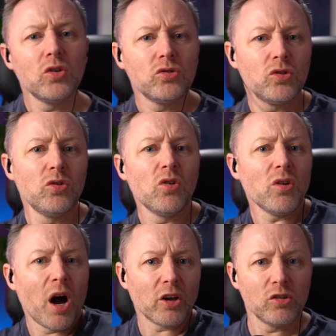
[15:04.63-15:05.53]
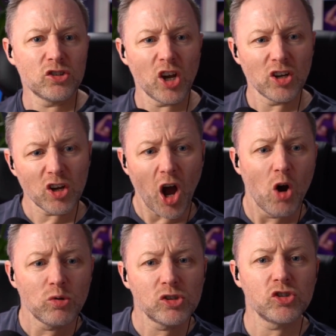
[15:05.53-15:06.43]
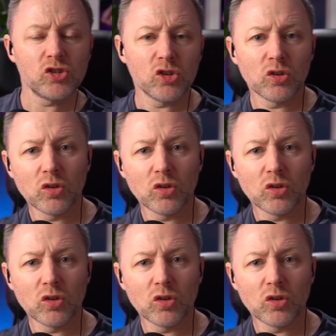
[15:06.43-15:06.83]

"You look like you've seen a ghost."